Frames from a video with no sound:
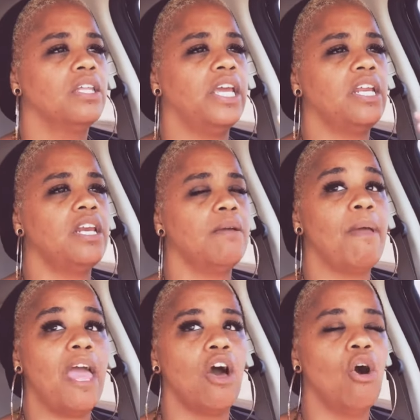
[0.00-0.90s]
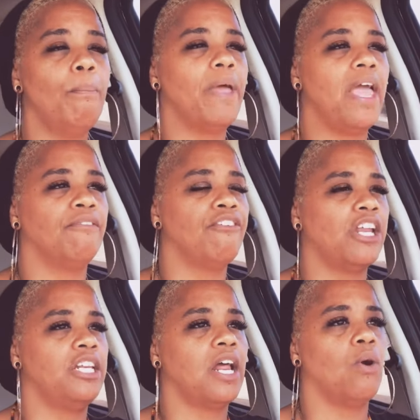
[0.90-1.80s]
getting him help and
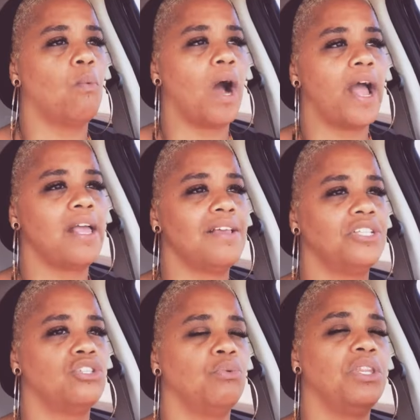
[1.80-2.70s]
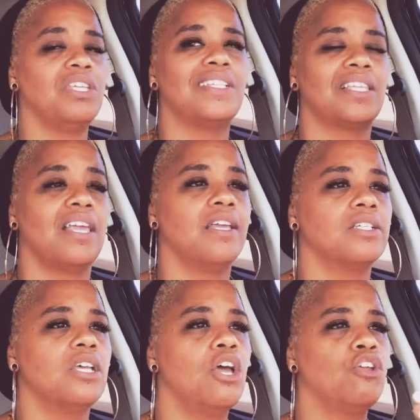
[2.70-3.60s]
finding out why he's doing these
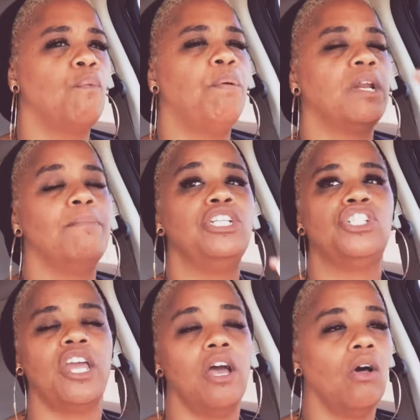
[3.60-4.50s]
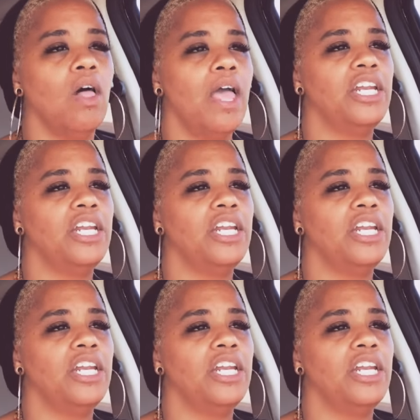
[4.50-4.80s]
things, you put him in jail.